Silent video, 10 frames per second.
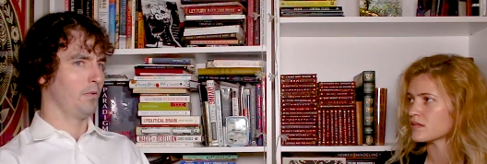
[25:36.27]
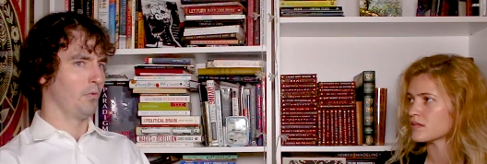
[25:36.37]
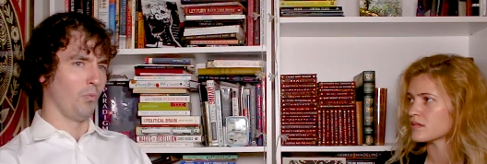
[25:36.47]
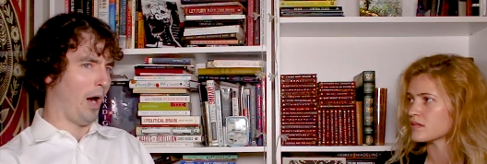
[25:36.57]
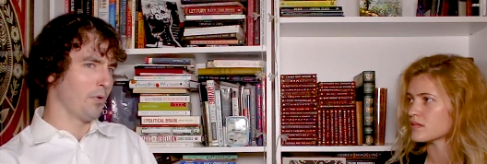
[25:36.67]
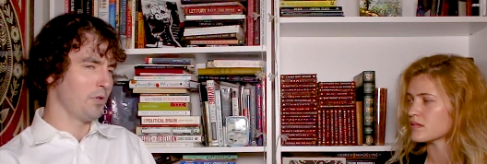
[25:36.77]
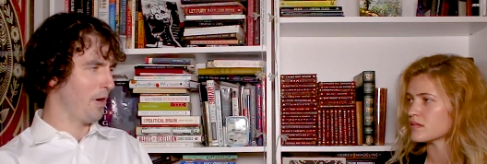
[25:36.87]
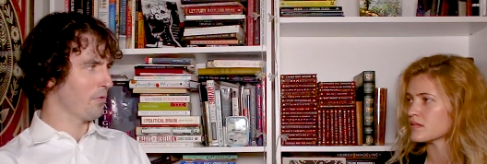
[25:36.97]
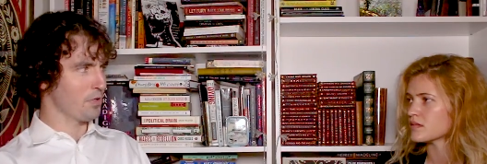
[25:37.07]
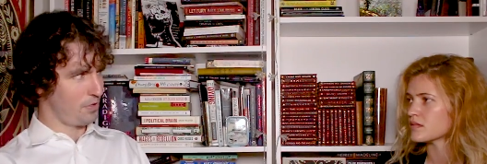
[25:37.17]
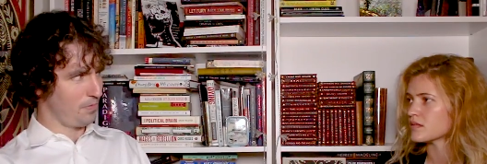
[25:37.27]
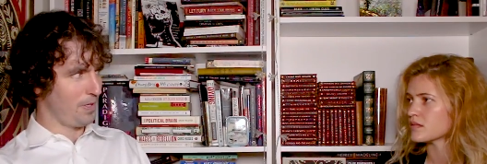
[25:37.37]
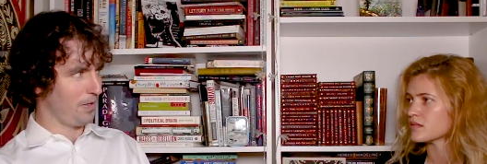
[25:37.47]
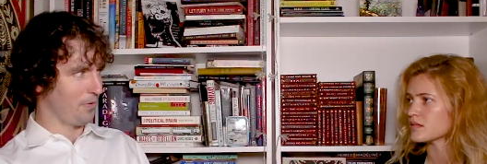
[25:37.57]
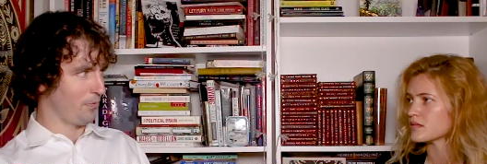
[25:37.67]
Speaker 1: why would you ever assume
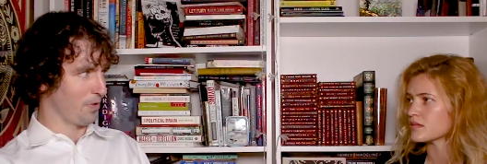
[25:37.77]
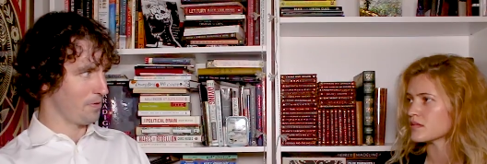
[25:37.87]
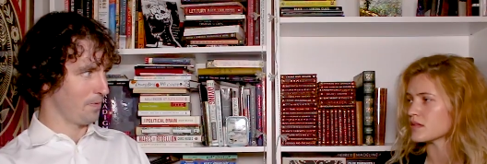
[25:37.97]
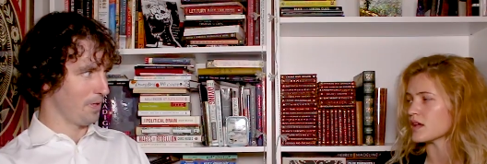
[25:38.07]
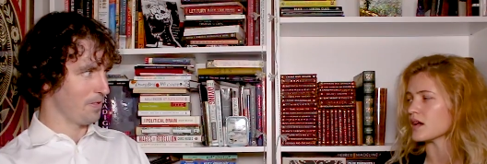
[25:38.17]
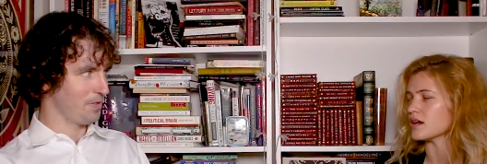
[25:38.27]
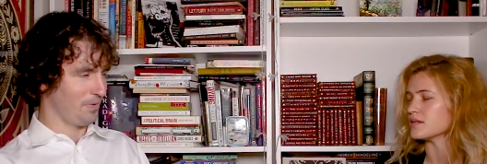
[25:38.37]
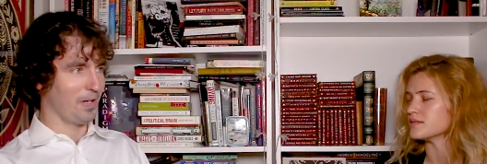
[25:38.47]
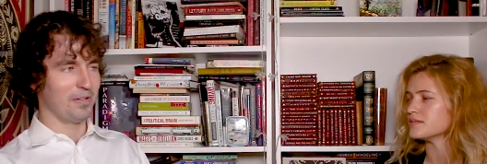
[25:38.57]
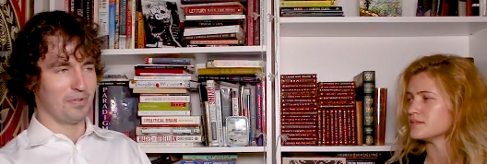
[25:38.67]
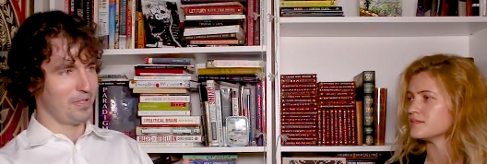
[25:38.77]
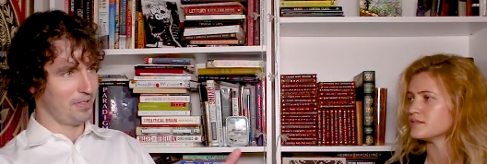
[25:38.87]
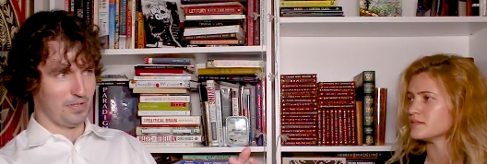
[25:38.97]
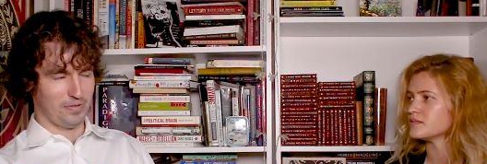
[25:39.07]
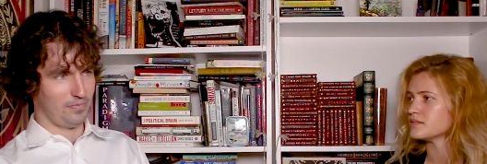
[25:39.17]
that in the first place, yeah. right? We need
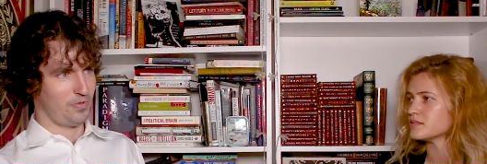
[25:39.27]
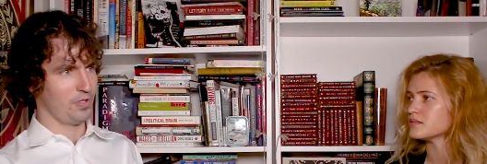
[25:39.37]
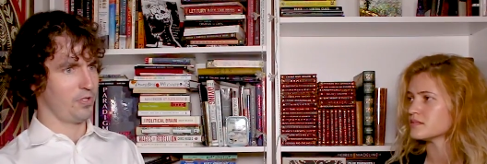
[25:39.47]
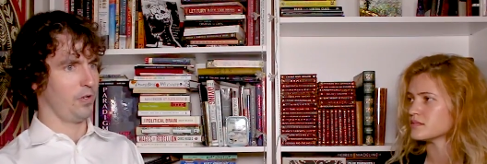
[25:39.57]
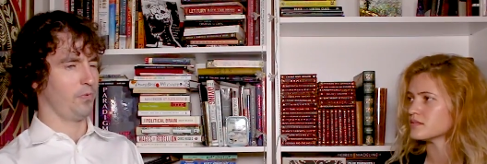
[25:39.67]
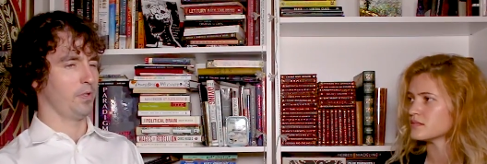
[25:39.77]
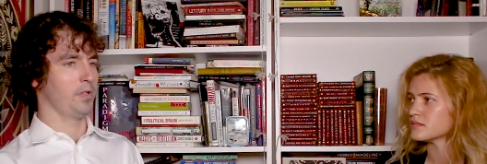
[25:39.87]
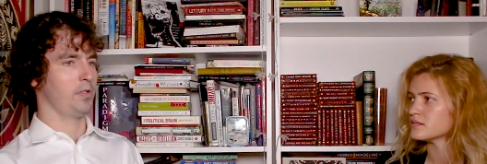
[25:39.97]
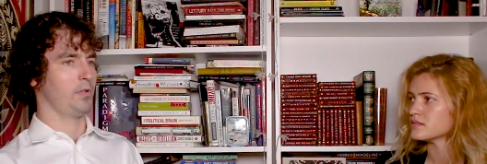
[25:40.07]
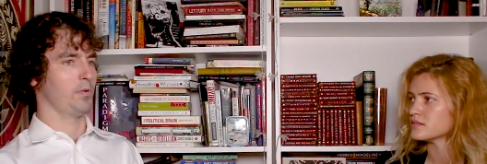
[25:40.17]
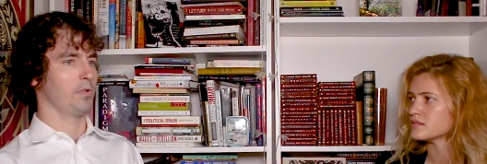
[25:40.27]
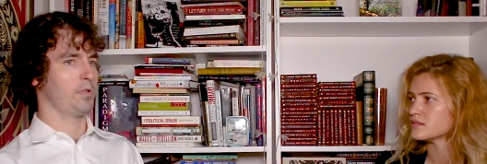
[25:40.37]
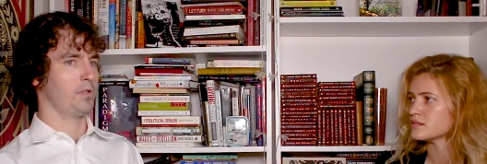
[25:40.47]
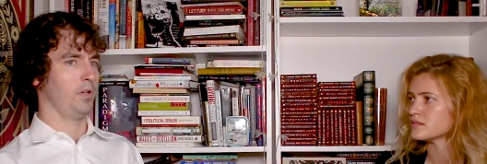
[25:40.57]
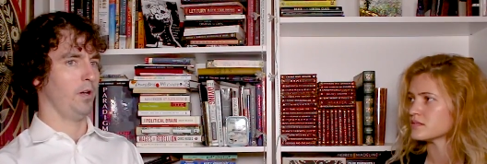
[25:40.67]
to, to shift the
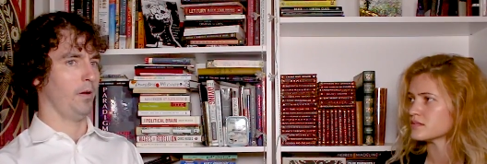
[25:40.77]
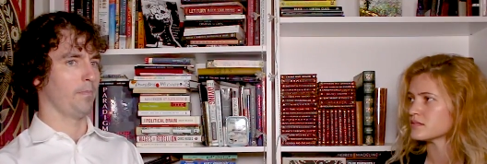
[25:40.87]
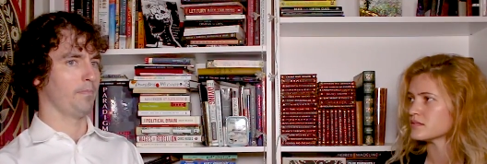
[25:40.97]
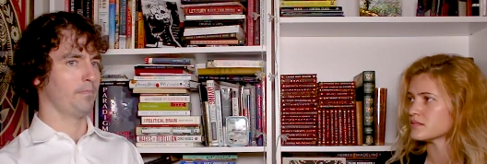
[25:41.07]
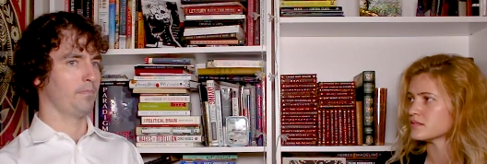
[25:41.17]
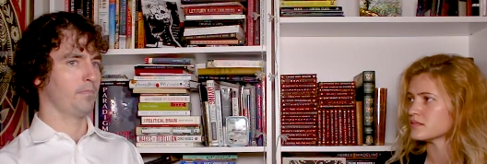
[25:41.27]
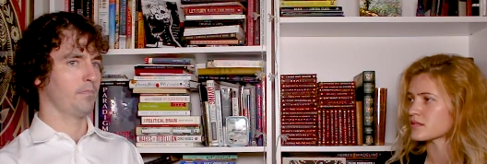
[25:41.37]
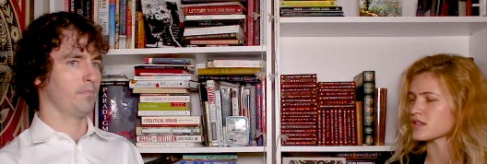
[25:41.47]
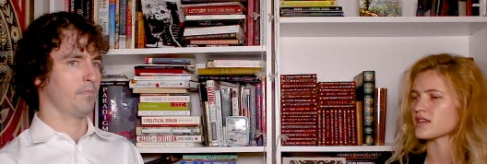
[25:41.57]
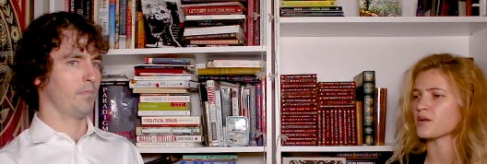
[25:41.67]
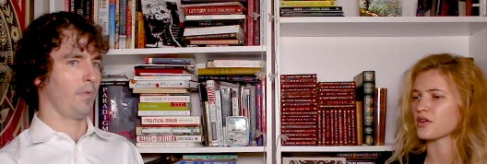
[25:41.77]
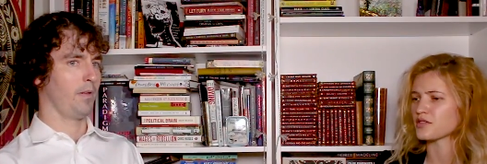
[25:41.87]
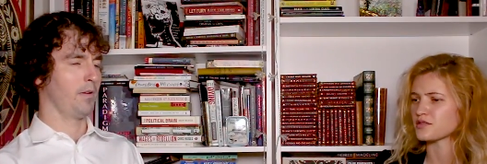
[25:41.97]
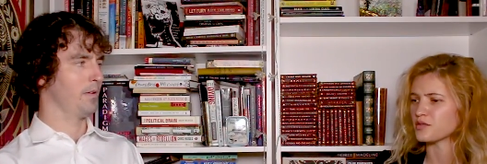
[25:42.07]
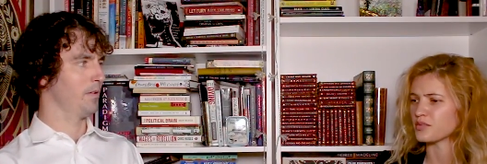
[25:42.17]
discourse. Um,
Speaker 2: because that would
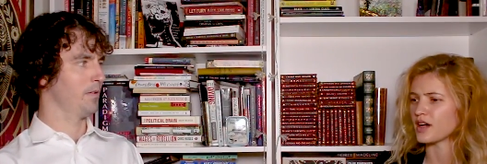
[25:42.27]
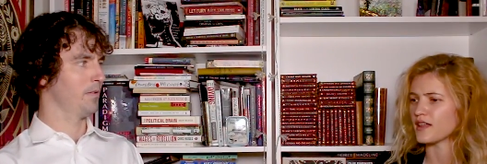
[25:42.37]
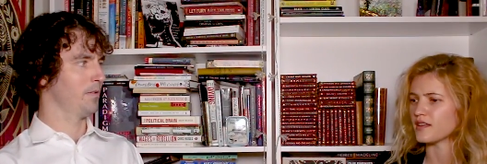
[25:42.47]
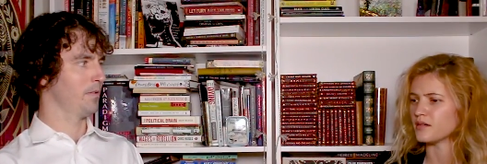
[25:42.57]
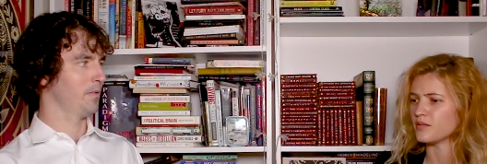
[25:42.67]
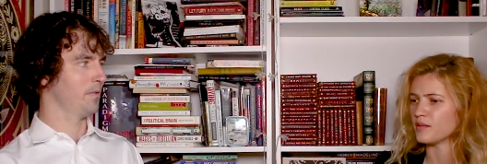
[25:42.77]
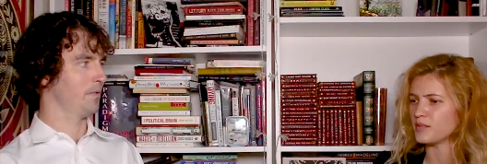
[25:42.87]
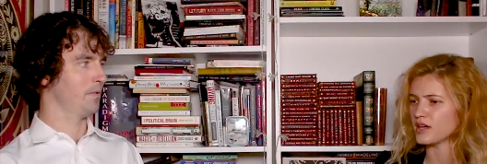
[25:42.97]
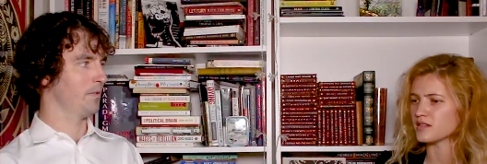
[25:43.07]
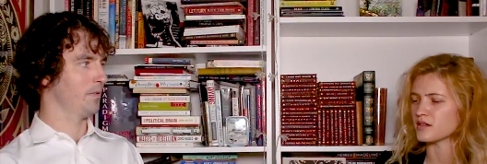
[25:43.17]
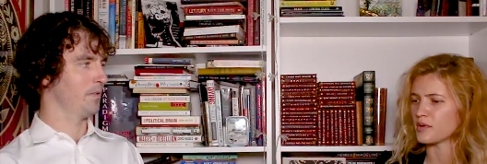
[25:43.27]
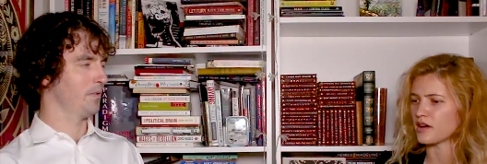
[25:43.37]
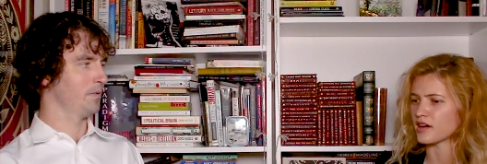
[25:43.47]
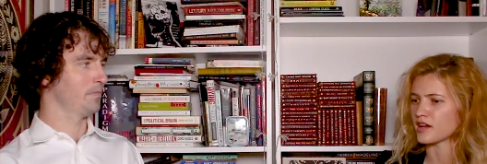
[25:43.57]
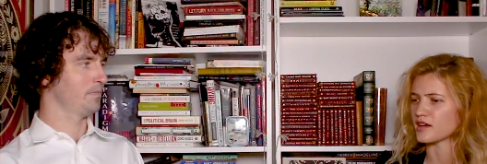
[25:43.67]
also imply that me as an
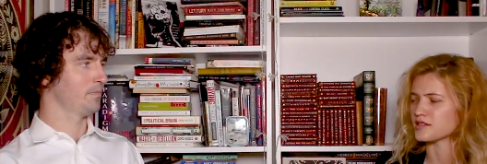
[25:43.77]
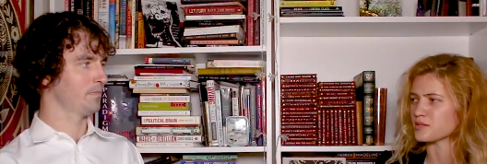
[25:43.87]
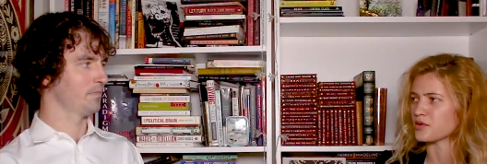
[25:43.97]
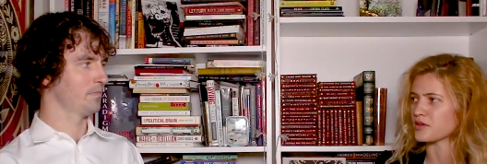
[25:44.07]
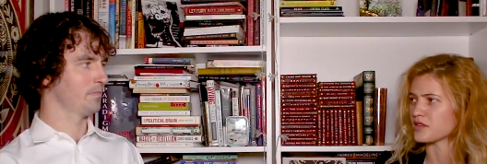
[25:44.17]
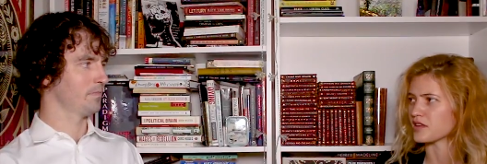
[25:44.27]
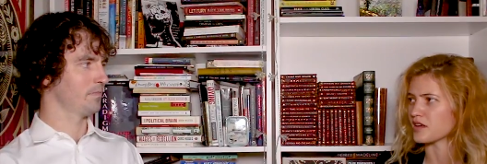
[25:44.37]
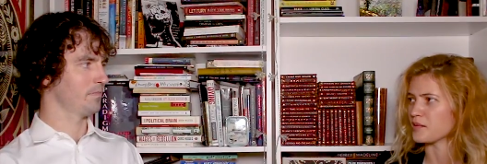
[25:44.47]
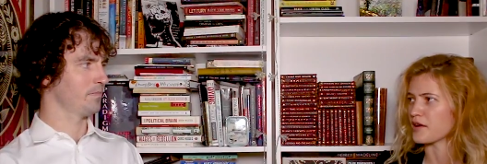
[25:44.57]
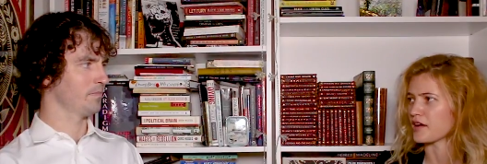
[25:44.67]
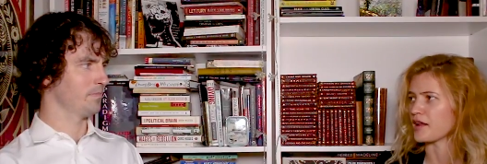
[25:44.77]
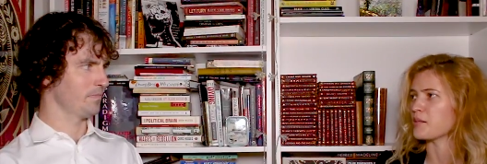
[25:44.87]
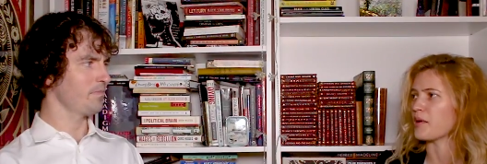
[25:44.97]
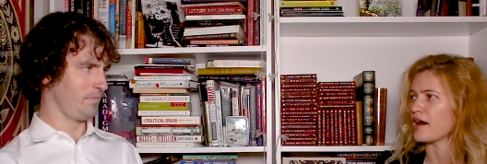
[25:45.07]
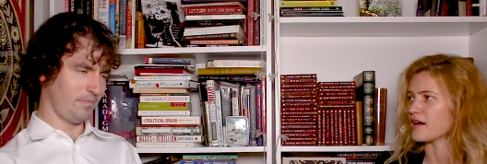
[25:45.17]
American, I support the American
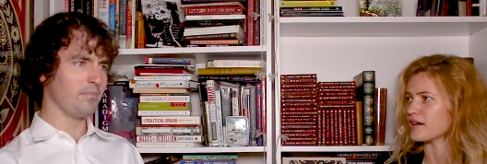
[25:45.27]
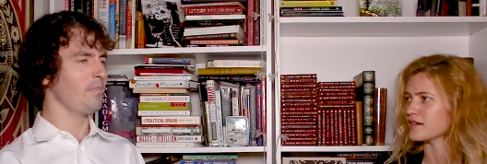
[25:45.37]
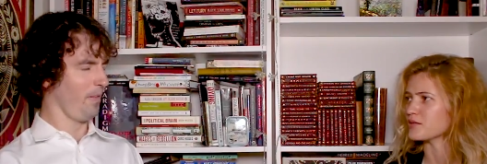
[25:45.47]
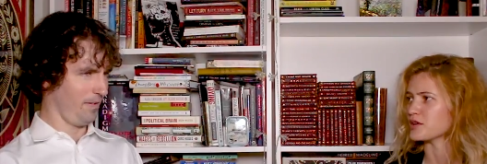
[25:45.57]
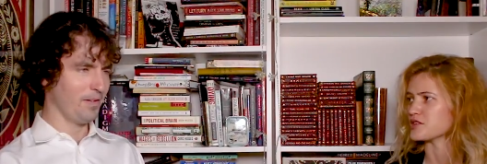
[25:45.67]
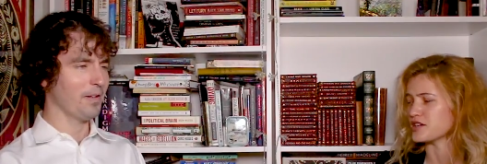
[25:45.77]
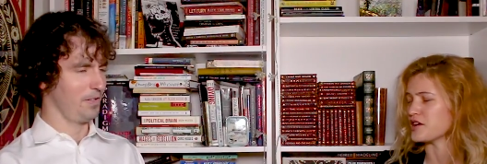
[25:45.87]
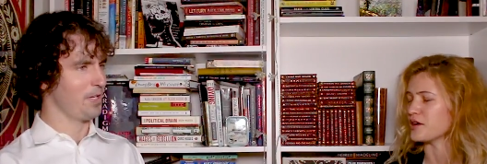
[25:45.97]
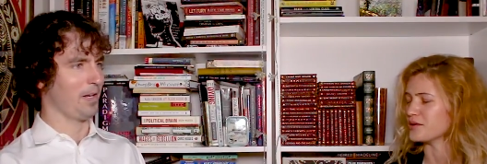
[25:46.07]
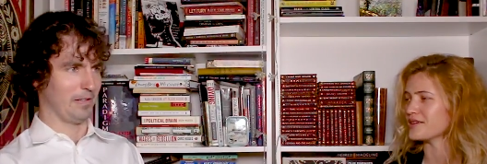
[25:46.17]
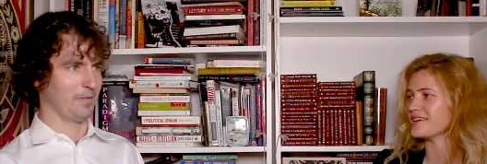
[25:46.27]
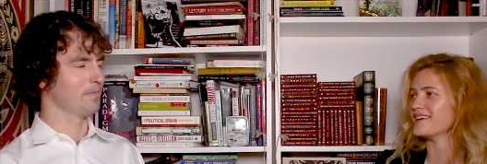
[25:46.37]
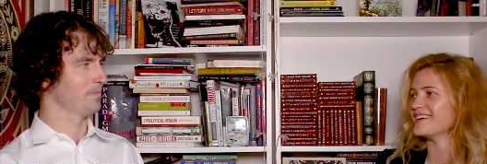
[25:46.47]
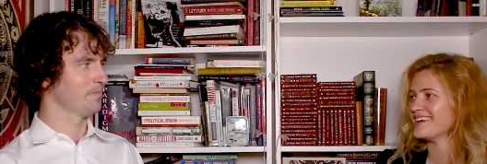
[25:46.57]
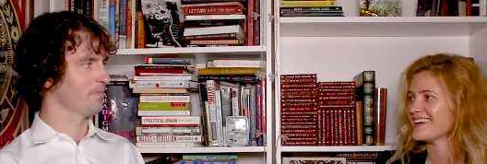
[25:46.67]
empire, which I don't. Exactly.